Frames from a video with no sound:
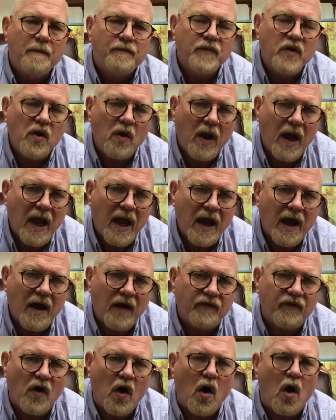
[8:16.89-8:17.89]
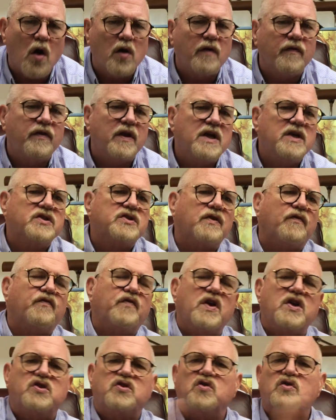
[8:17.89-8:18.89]
You have all of these
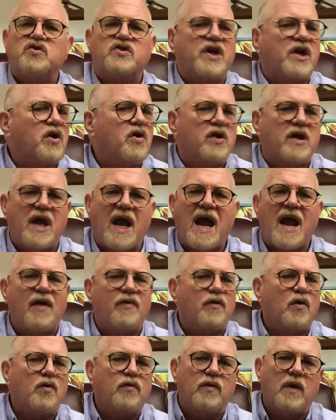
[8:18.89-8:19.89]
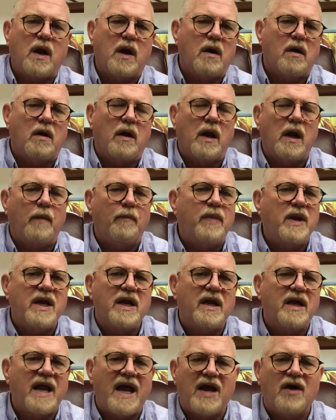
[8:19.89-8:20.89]
officials that are gathered there and are
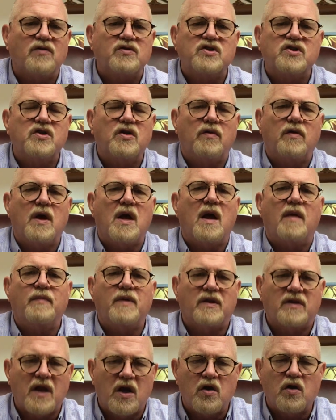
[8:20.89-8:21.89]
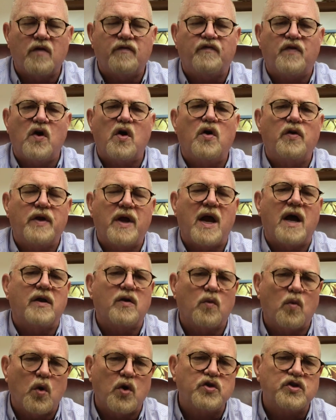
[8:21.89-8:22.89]
being announced to them that they are to fall down
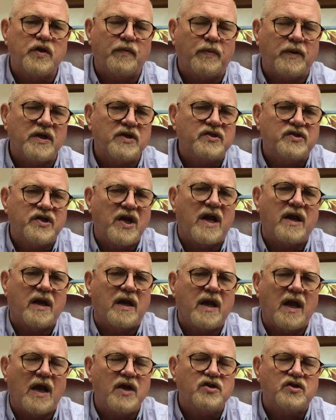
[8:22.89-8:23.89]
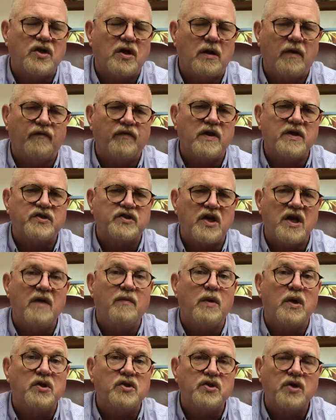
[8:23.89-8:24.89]
and worship this dedication of this
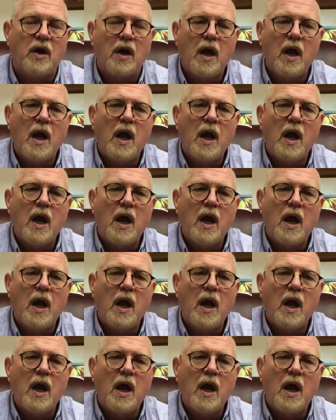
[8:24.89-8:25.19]
image.